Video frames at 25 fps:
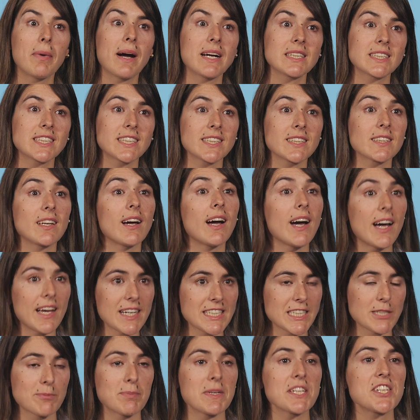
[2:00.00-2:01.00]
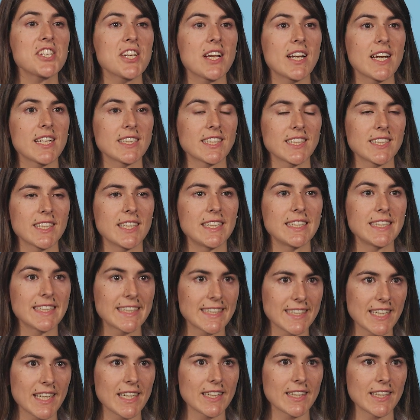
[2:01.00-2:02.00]
banks are specialized in
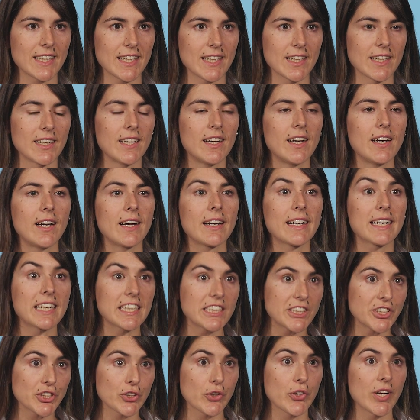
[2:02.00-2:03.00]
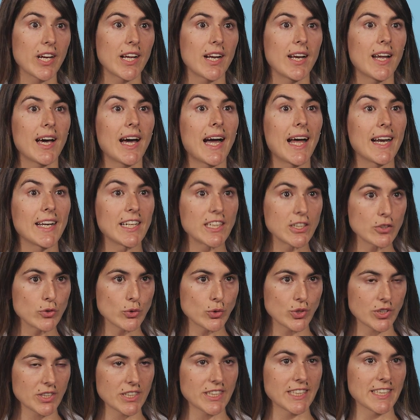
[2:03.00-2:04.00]
certain regional and
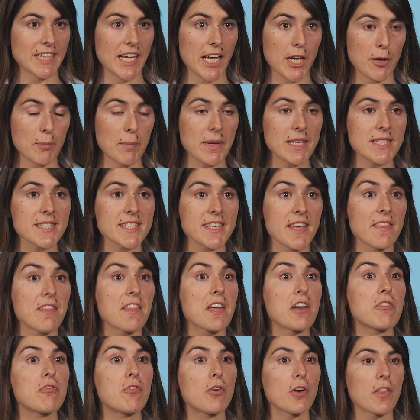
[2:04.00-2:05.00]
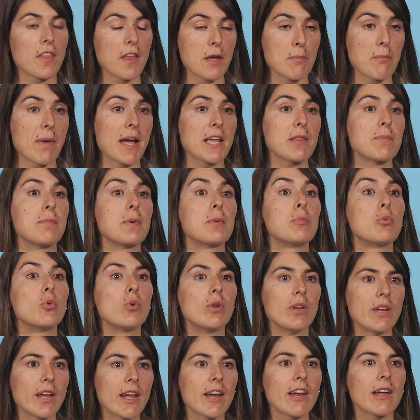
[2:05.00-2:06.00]
industry segments, and therefore they might be
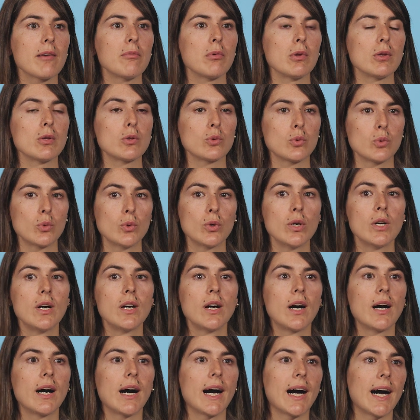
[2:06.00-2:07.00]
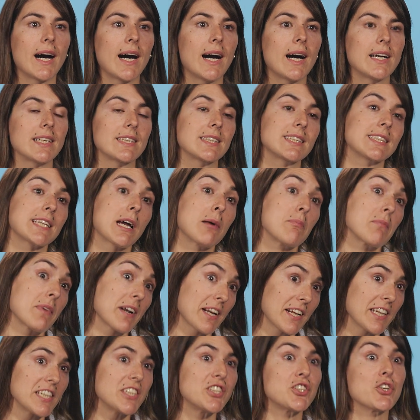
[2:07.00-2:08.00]
vulnerable to some
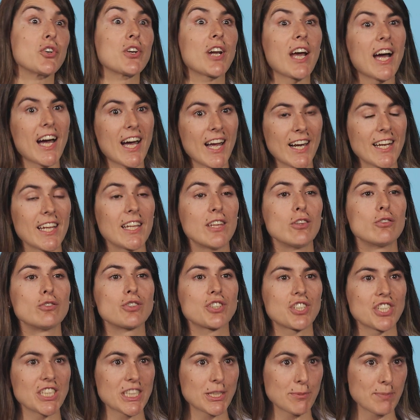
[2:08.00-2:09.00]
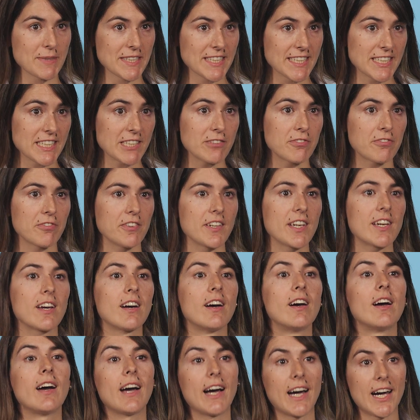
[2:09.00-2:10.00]
region and industry-specific
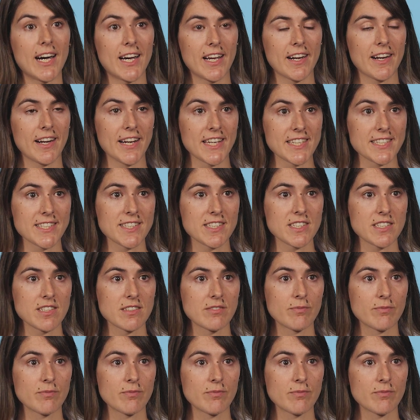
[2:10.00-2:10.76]
risk.